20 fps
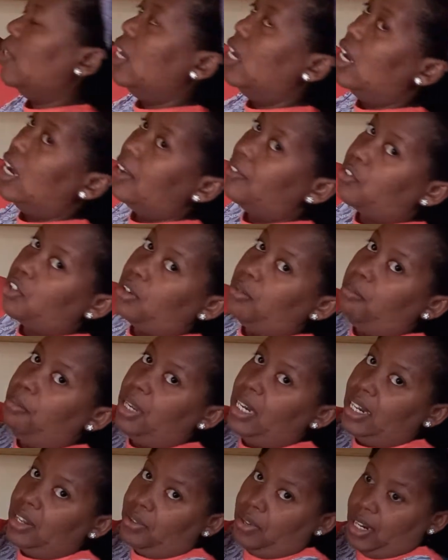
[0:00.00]
I've got
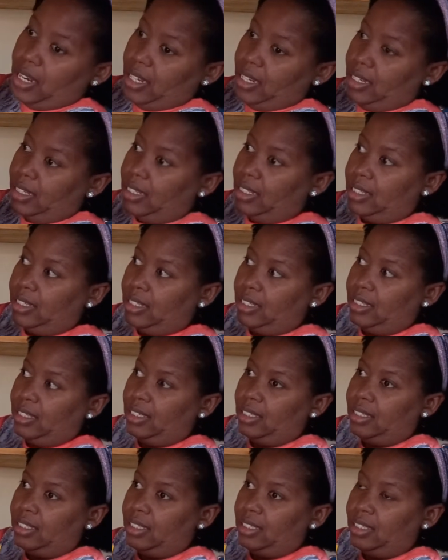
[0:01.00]
milli rice.
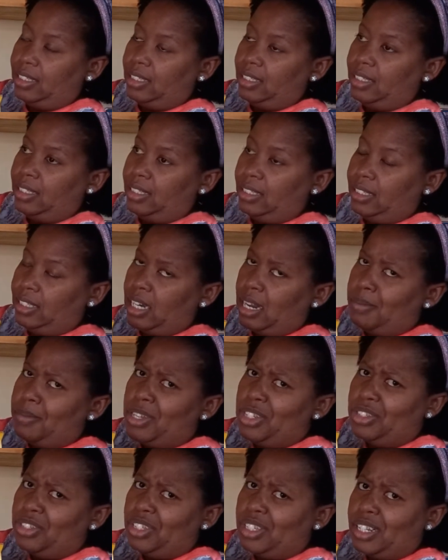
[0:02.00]
Did I
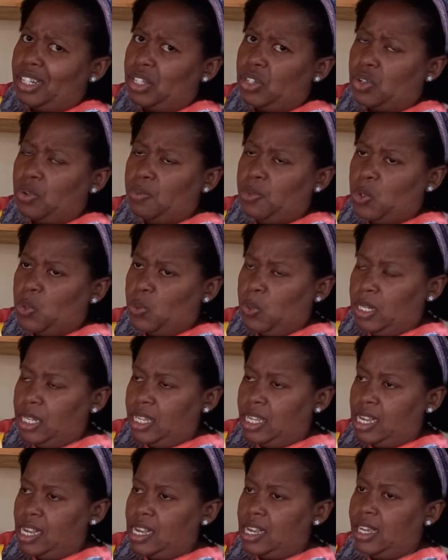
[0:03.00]
mention that it's almost
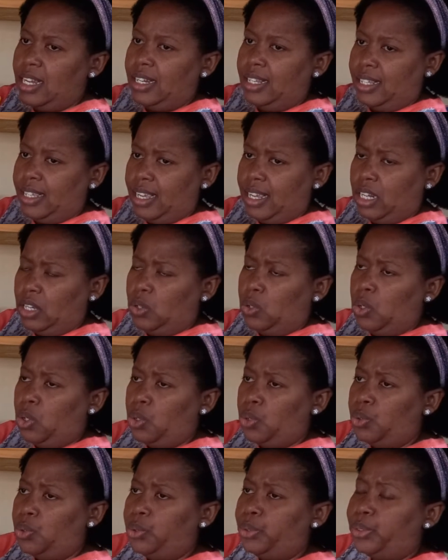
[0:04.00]
winter and it's getting
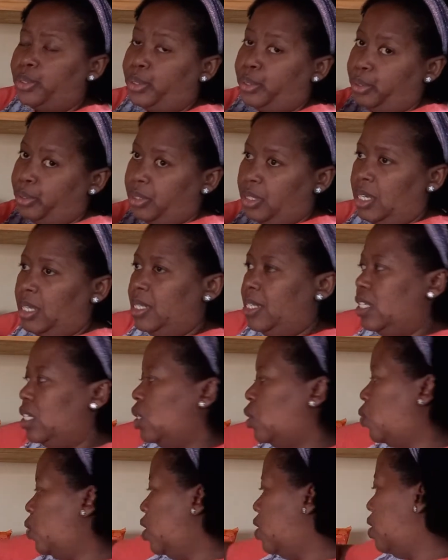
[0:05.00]
cold? This is
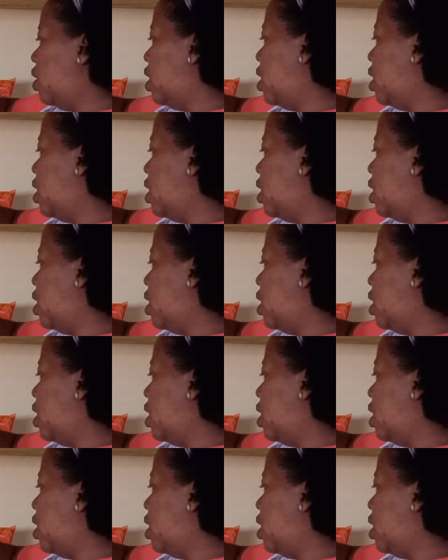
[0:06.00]
one of the